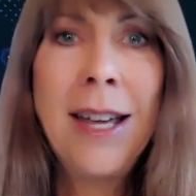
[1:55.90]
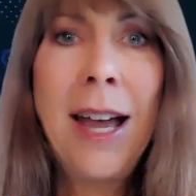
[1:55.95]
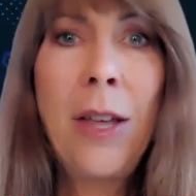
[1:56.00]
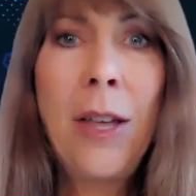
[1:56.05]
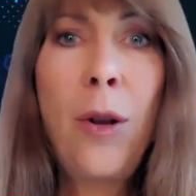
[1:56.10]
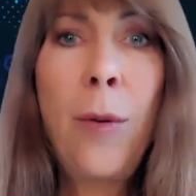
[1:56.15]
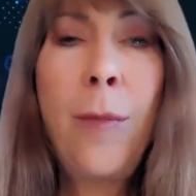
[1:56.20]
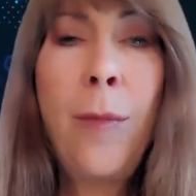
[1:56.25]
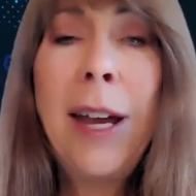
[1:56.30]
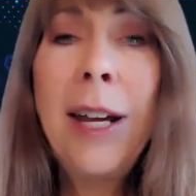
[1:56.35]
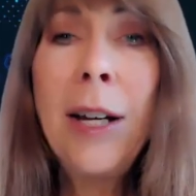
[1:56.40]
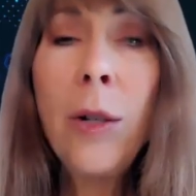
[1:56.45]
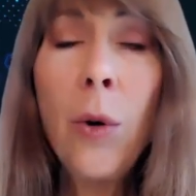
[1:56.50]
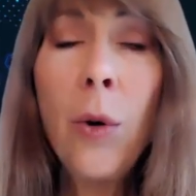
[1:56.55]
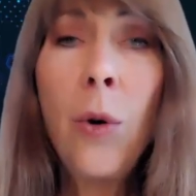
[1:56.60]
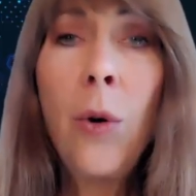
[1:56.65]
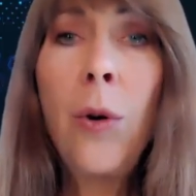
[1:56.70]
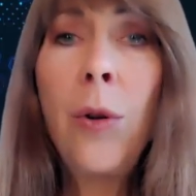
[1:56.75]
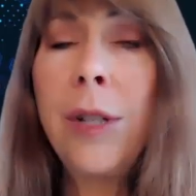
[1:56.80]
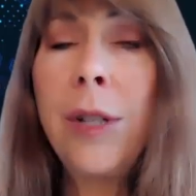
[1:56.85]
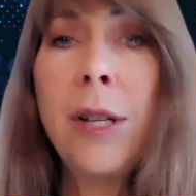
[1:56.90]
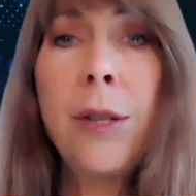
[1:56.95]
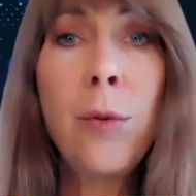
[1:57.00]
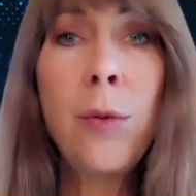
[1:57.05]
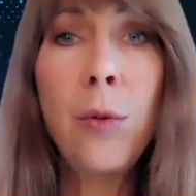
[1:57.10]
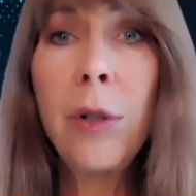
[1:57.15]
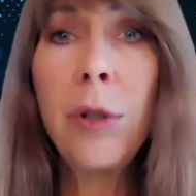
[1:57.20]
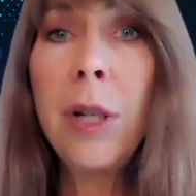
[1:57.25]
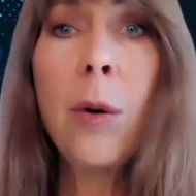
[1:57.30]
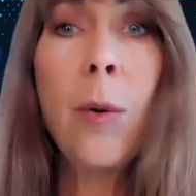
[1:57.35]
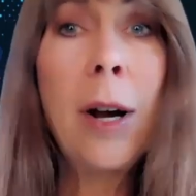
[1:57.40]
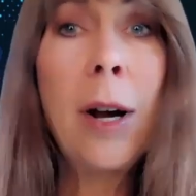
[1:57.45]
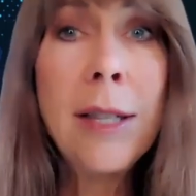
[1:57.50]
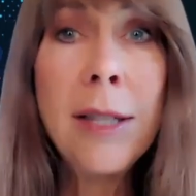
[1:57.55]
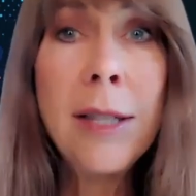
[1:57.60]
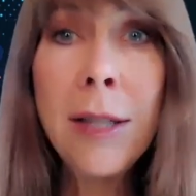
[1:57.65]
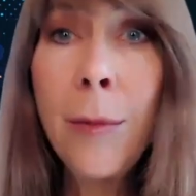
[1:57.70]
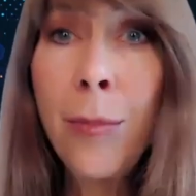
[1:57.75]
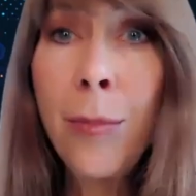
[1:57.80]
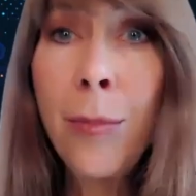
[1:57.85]
And their main goal is really
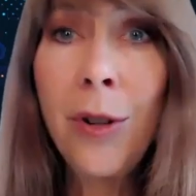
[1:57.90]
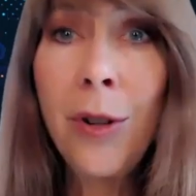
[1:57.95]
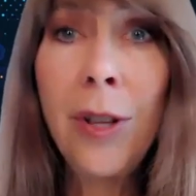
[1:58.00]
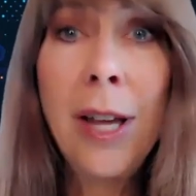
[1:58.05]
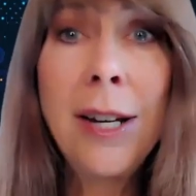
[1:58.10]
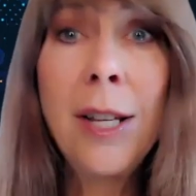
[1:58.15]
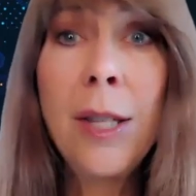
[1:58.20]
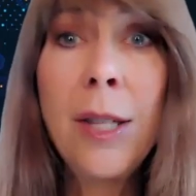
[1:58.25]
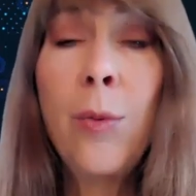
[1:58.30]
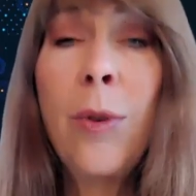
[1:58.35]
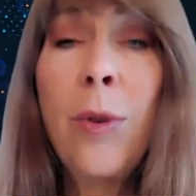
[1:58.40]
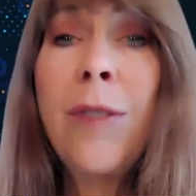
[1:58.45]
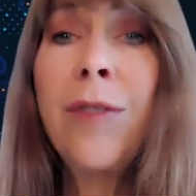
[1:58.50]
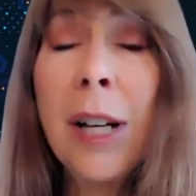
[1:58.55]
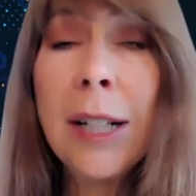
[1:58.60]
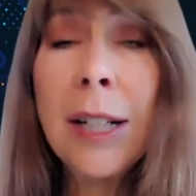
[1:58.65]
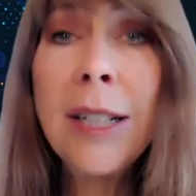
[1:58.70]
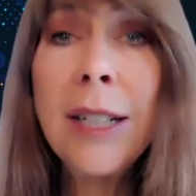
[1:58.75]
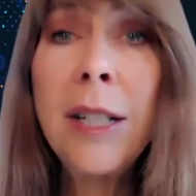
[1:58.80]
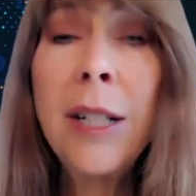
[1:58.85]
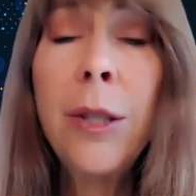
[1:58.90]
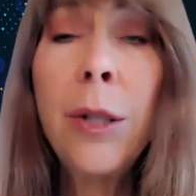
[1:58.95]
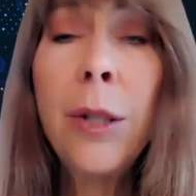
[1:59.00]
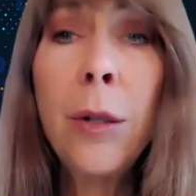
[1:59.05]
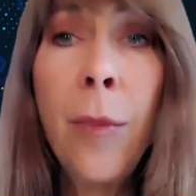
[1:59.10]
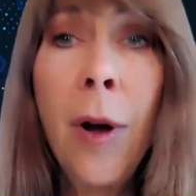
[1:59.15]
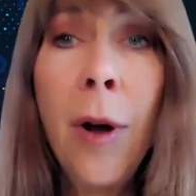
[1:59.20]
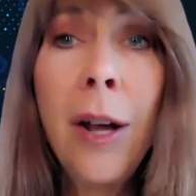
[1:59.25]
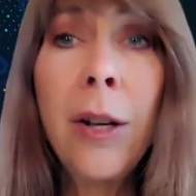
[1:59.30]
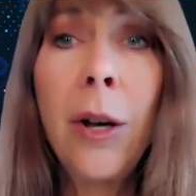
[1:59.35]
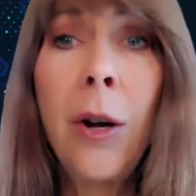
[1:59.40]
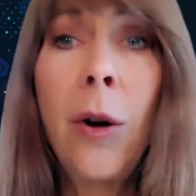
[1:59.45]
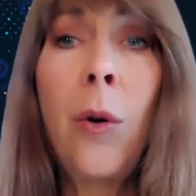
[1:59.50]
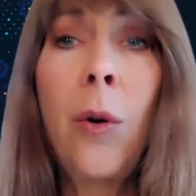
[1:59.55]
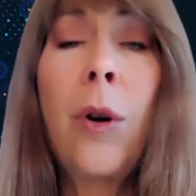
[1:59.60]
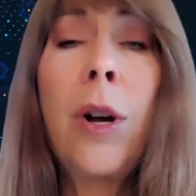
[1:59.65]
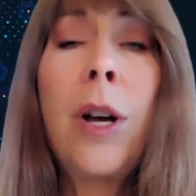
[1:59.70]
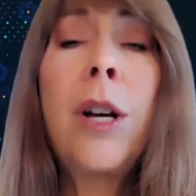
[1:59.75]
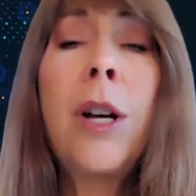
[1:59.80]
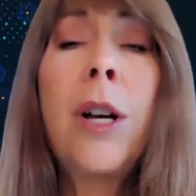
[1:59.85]
quite simple, and it's reflected in their
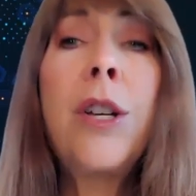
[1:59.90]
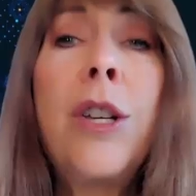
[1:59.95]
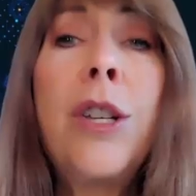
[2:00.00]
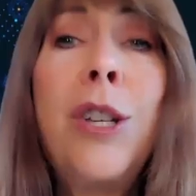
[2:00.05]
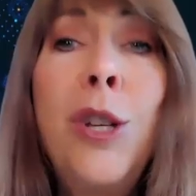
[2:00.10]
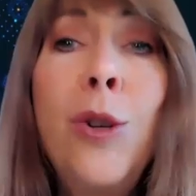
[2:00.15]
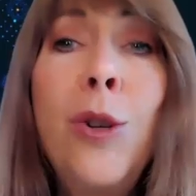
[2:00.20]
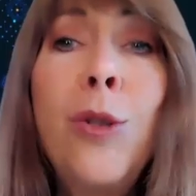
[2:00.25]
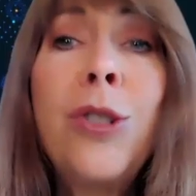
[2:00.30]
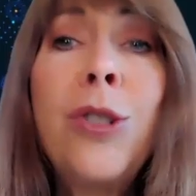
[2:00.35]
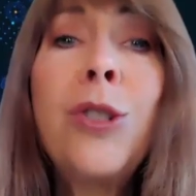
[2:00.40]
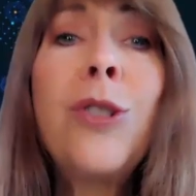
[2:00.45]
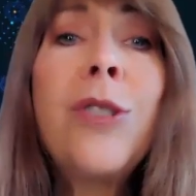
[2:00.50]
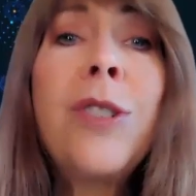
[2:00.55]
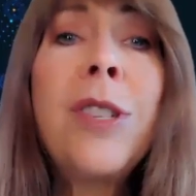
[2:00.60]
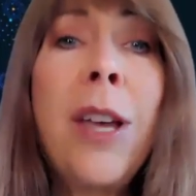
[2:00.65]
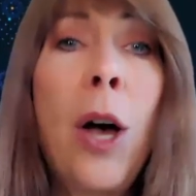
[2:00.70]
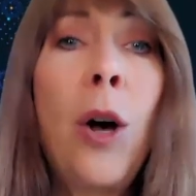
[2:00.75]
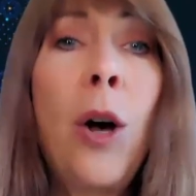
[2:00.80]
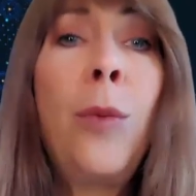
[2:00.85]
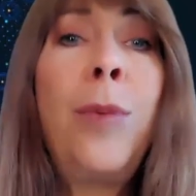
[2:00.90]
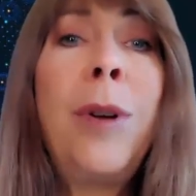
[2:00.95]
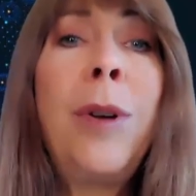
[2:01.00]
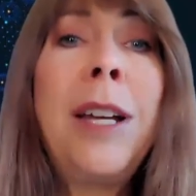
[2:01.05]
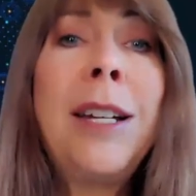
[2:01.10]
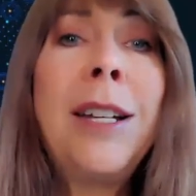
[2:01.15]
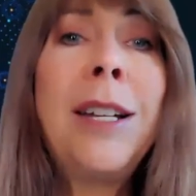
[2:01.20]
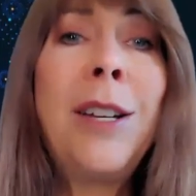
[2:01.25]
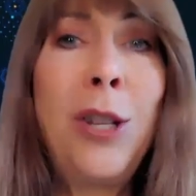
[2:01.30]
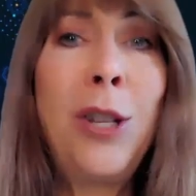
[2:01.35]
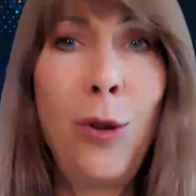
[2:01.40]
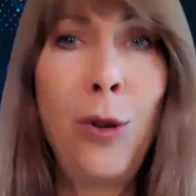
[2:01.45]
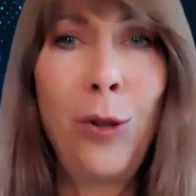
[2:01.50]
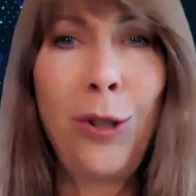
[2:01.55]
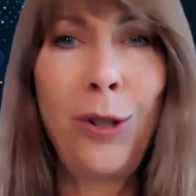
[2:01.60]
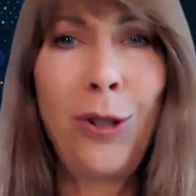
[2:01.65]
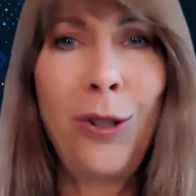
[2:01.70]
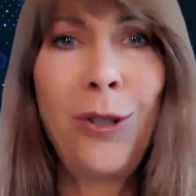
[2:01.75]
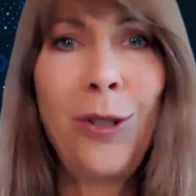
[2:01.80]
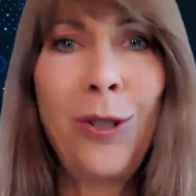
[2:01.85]
motto: users helping
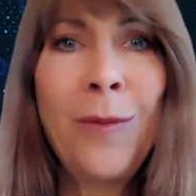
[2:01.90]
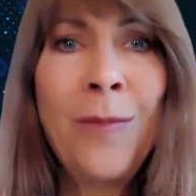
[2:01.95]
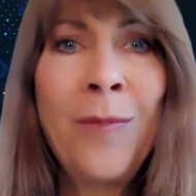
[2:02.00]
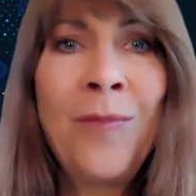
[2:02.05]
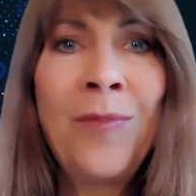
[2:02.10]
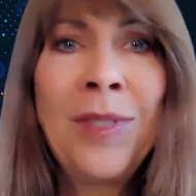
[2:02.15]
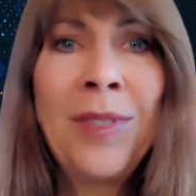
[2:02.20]
users.